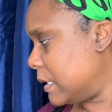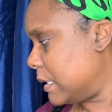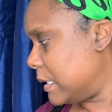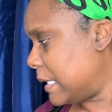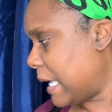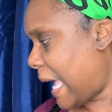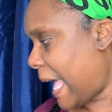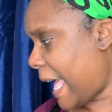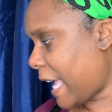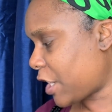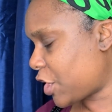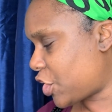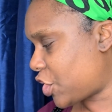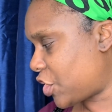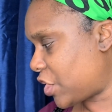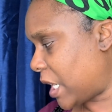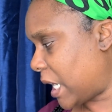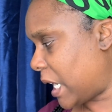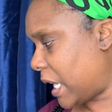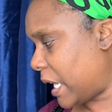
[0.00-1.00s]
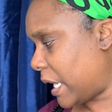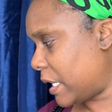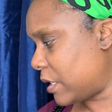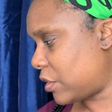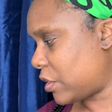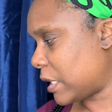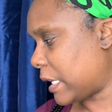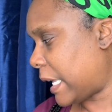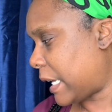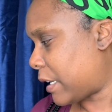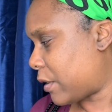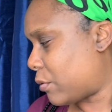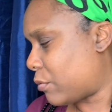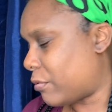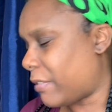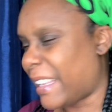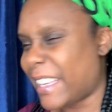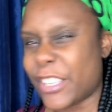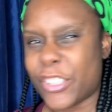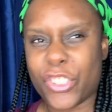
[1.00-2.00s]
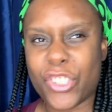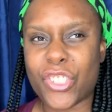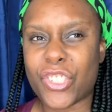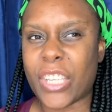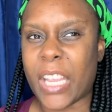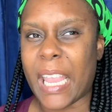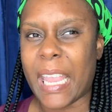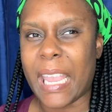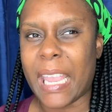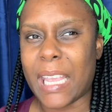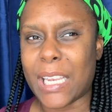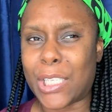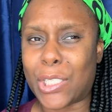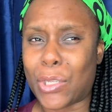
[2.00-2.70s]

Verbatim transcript: dark shade to like a reddish shade